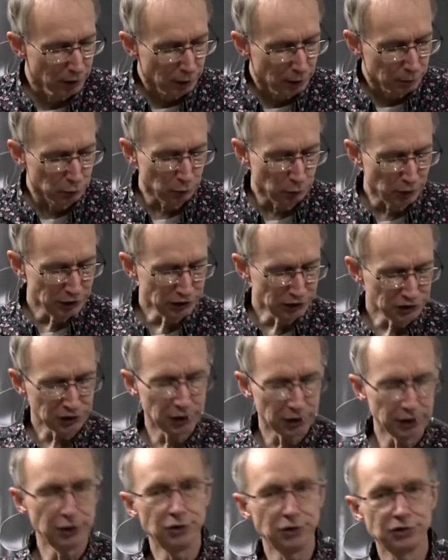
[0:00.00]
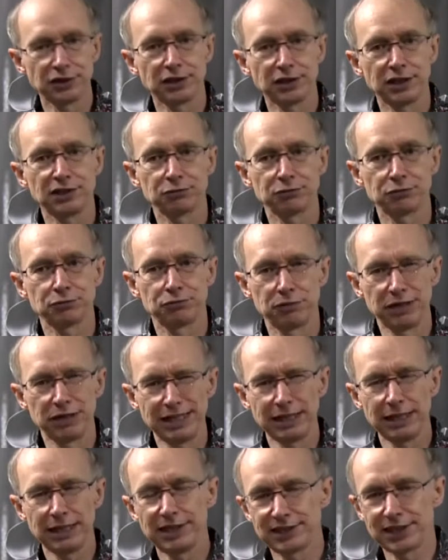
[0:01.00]
But when you start using these
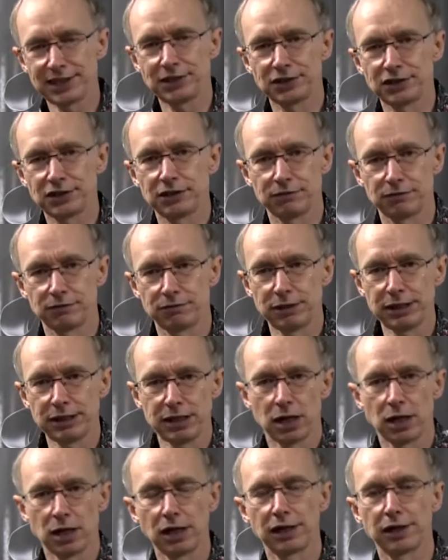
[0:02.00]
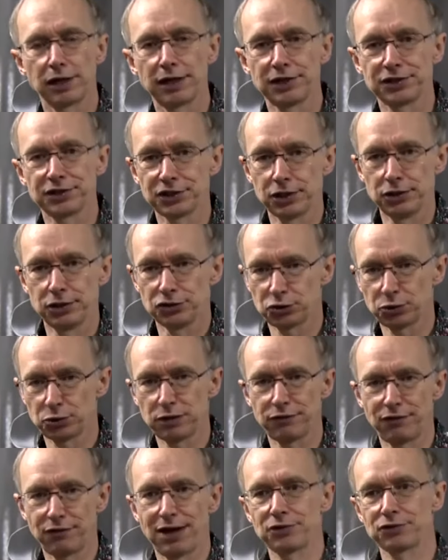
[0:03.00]
really sensitive, really high ISOs,
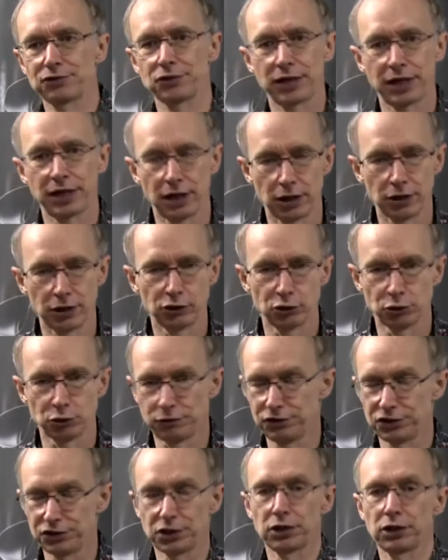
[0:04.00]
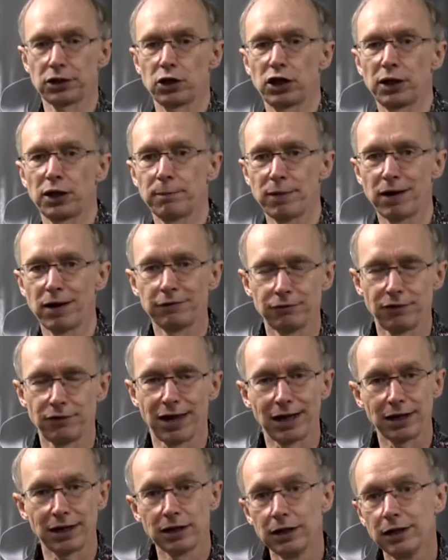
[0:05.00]
12,800, or if you start going above
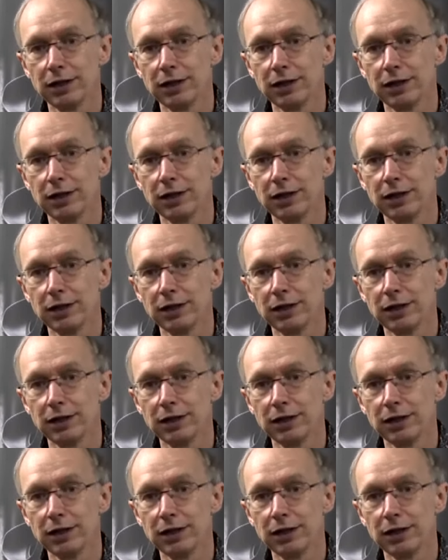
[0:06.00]
that,